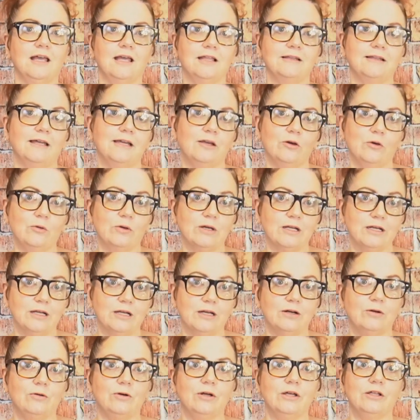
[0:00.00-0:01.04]
like coconut
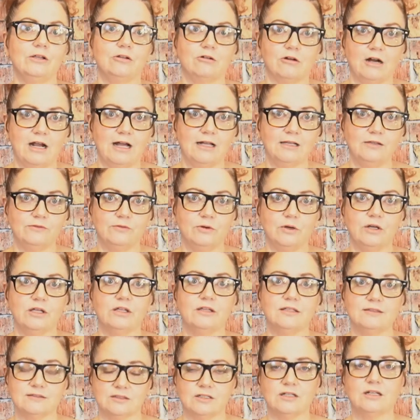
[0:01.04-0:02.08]
oil or olive oil,
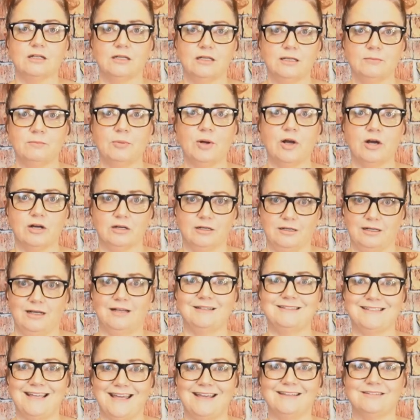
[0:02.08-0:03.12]
it's going to impart a
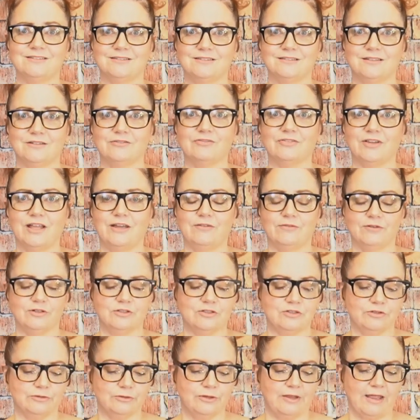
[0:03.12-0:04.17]
taste, a flavor
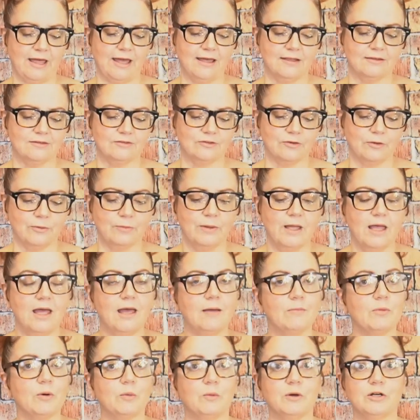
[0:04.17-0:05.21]
to that. So,
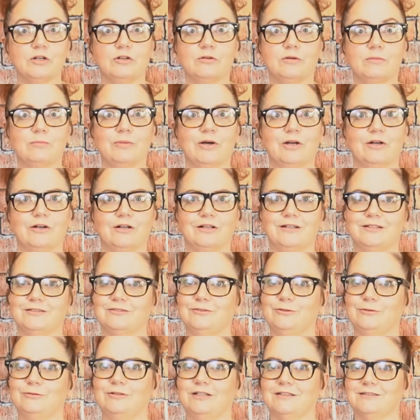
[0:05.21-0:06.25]
but we're doing butter, because
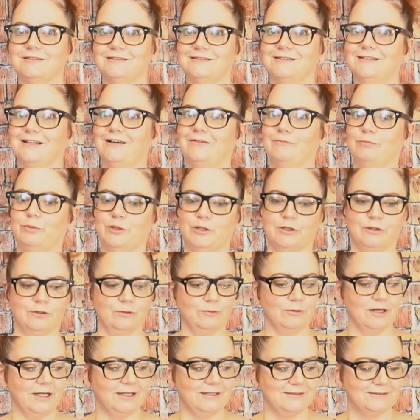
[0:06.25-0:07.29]
who doesn't love buttered
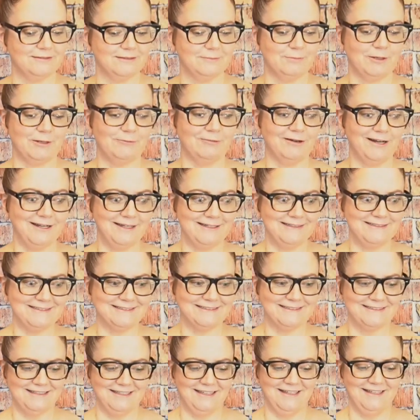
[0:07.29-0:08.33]
rice? Am I right?
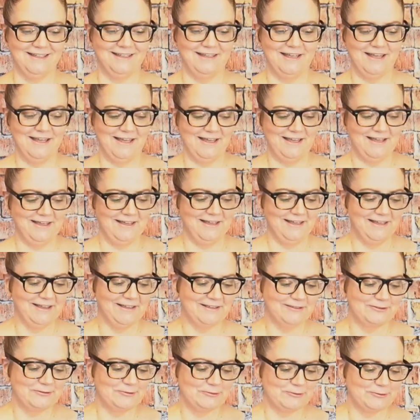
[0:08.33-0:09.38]

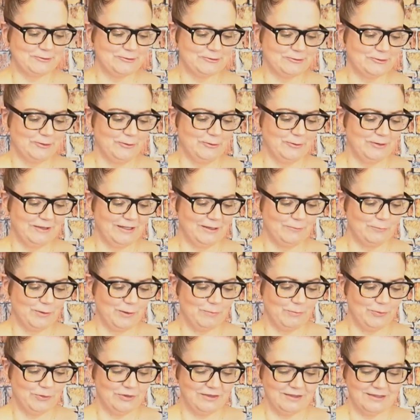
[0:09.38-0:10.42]
So then we
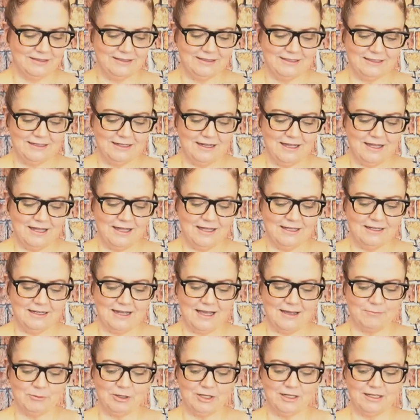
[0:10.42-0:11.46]
put the lid on.
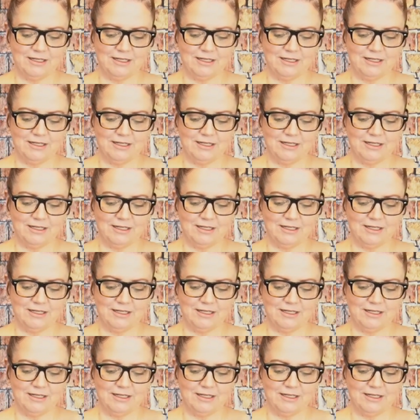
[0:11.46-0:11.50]
I'm going